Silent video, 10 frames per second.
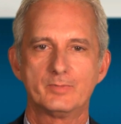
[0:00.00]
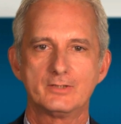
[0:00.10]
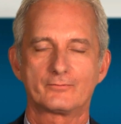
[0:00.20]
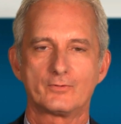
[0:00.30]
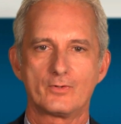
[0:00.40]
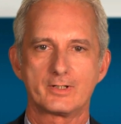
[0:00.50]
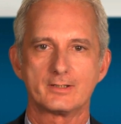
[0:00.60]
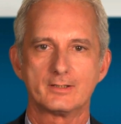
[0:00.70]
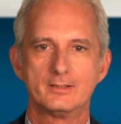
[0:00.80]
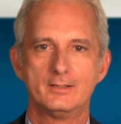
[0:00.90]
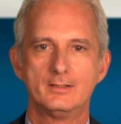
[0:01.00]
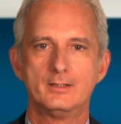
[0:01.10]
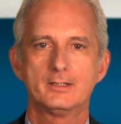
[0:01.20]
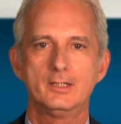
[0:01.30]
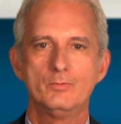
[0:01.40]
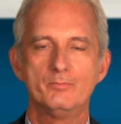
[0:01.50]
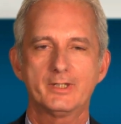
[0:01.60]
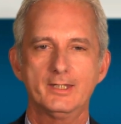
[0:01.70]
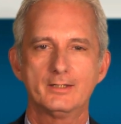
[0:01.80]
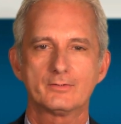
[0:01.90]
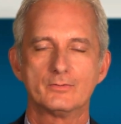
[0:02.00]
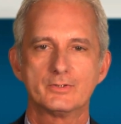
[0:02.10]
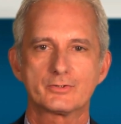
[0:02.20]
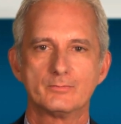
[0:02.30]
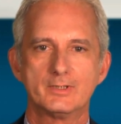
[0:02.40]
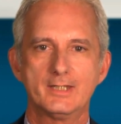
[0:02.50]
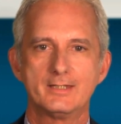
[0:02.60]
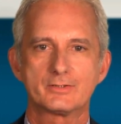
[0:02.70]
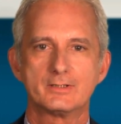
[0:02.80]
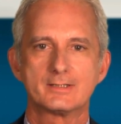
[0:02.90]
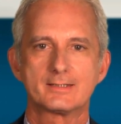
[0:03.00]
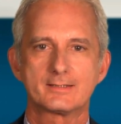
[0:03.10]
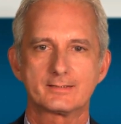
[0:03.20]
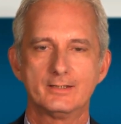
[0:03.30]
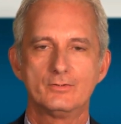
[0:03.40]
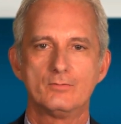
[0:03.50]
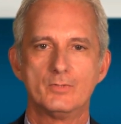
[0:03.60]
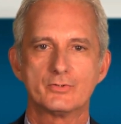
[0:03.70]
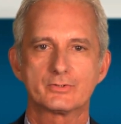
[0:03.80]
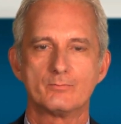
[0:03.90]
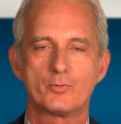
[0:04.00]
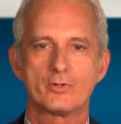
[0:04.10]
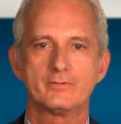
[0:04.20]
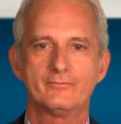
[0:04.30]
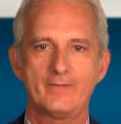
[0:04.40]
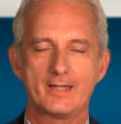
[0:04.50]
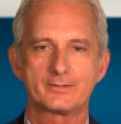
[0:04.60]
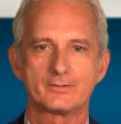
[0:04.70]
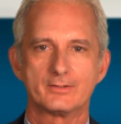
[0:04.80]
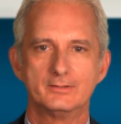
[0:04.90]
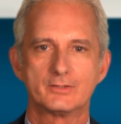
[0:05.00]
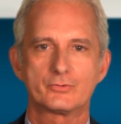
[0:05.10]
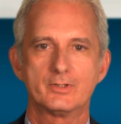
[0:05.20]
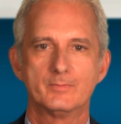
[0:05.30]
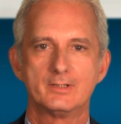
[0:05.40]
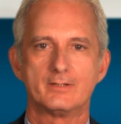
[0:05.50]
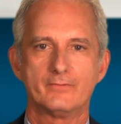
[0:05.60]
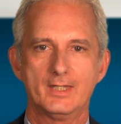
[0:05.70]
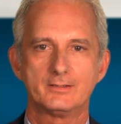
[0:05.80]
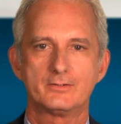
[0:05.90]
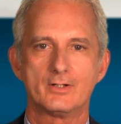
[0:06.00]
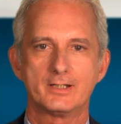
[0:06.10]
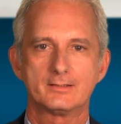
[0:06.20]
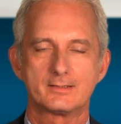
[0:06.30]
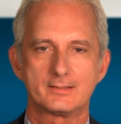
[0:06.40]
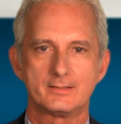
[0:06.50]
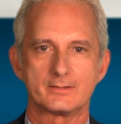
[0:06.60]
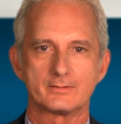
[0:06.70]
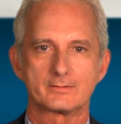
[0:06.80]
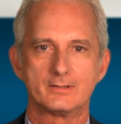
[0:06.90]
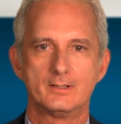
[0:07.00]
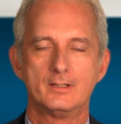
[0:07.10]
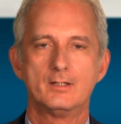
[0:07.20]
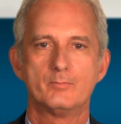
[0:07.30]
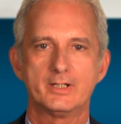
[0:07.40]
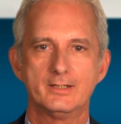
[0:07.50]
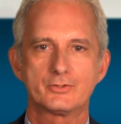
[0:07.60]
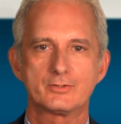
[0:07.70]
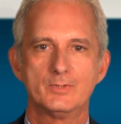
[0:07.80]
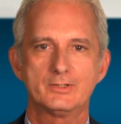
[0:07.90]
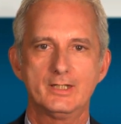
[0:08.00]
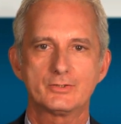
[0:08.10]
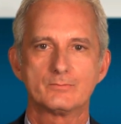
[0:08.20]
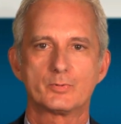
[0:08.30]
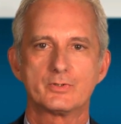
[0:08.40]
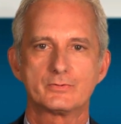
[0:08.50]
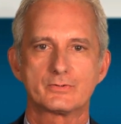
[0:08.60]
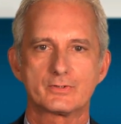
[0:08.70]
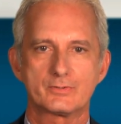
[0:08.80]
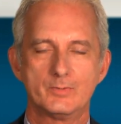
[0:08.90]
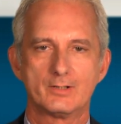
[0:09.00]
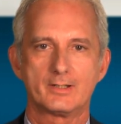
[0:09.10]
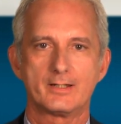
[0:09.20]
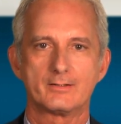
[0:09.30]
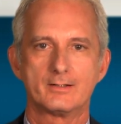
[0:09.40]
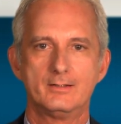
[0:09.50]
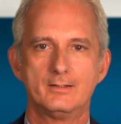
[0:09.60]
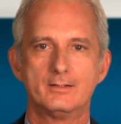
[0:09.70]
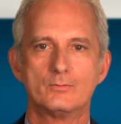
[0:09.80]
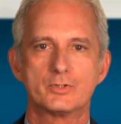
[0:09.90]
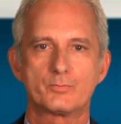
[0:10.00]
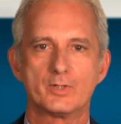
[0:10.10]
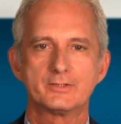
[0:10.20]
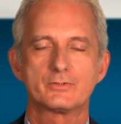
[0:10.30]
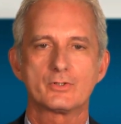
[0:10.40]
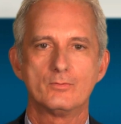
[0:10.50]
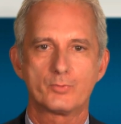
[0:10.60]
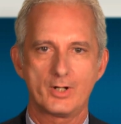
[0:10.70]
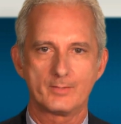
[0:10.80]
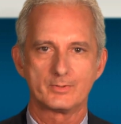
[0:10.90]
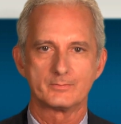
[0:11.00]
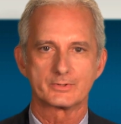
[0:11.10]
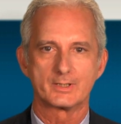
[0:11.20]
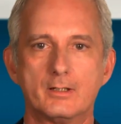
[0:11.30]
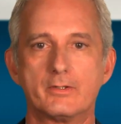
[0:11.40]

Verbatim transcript: Beach, Florida. Chemomechanical instrumentation is the single most important factor in the treatment of endodontic diseases. But instrumentation produces a smear layer, which brings its own problems.